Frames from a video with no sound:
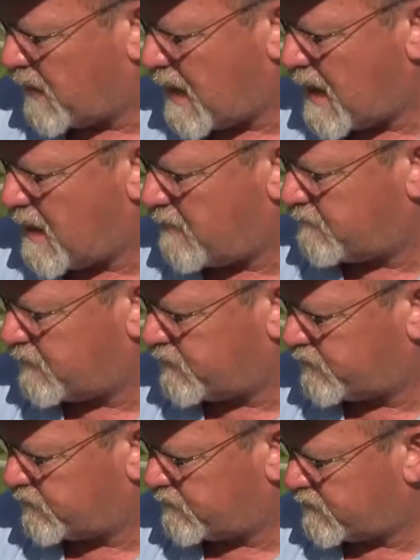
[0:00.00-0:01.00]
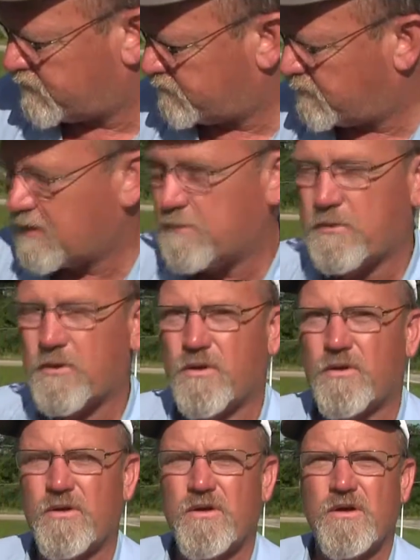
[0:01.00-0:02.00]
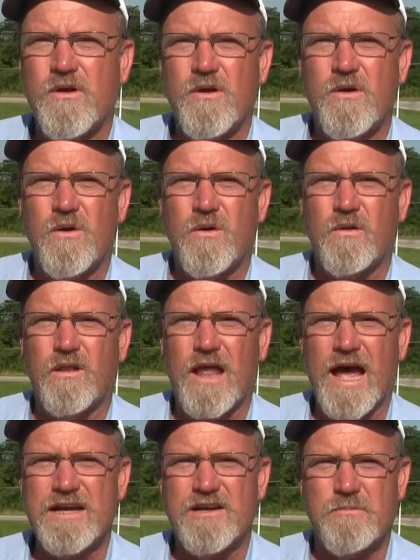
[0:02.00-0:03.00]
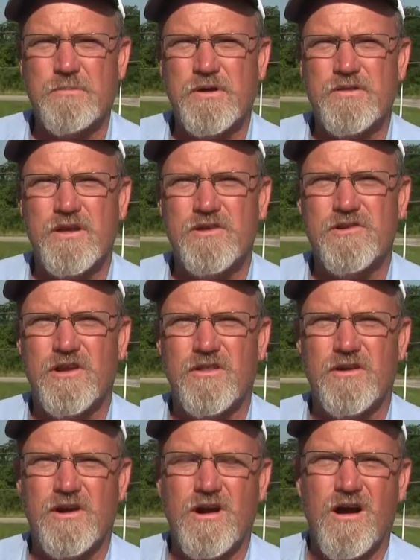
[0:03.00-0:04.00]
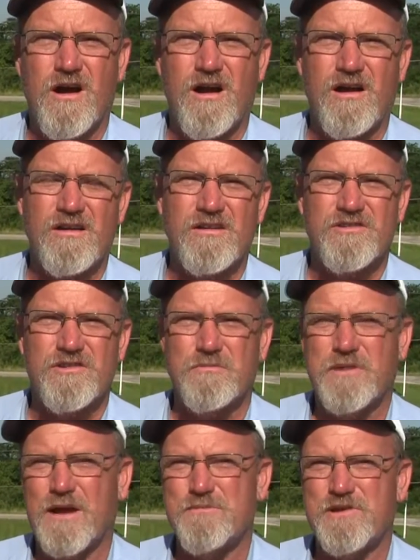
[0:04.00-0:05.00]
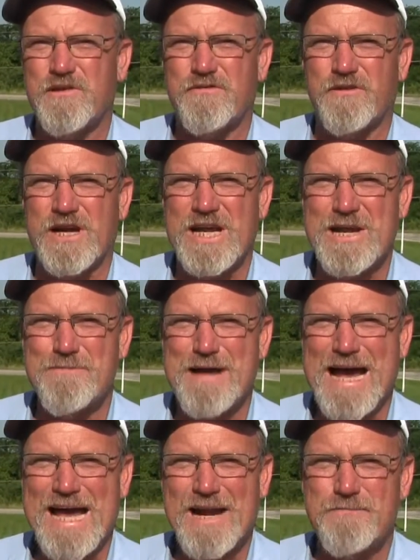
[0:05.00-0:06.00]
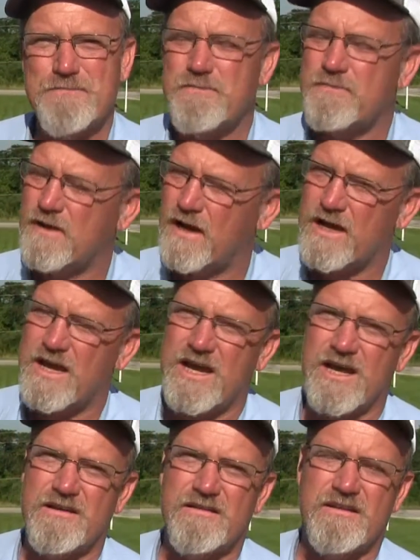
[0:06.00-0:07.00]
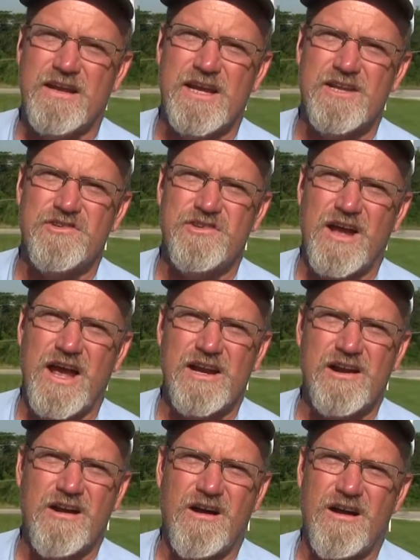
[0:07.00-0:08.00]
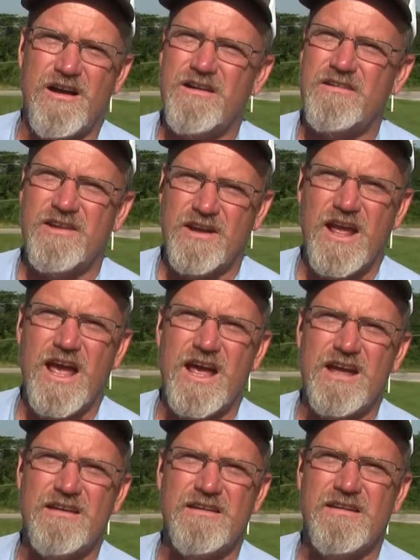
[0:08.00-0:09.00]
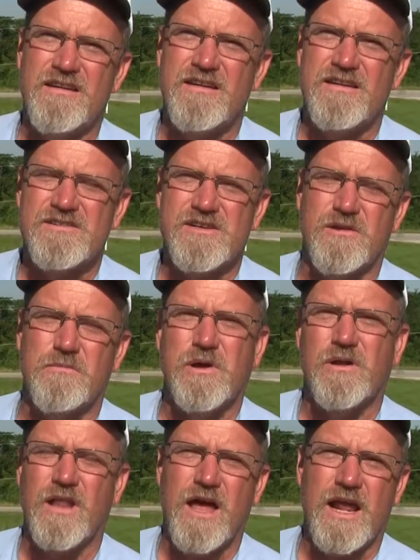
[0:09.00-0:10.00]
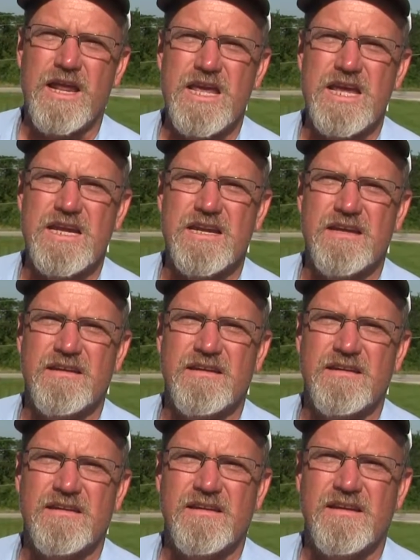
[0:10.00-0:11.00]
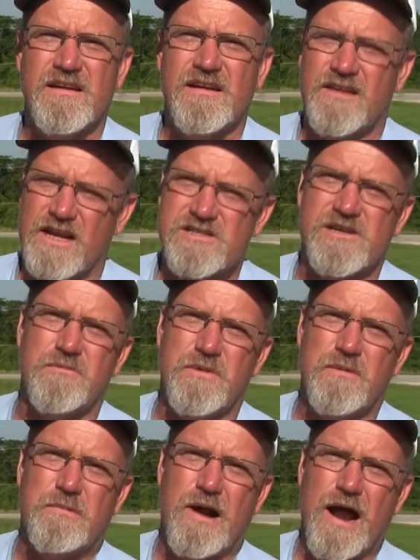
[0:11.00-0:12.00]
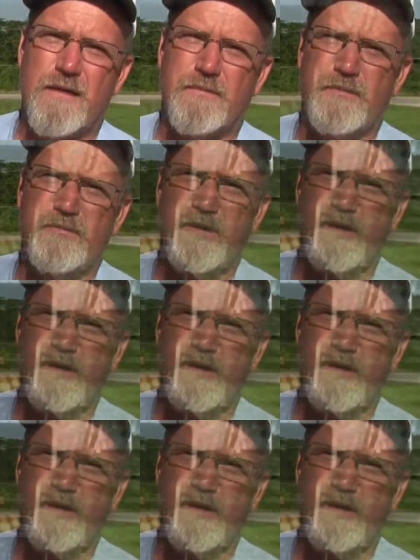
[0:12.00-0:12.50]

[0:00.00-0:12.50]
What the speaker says: we have is people like to put these in their car. Sometimes they forget about them. Again, inside a car today, it's going to build a lot of heat. That's going to be a problem.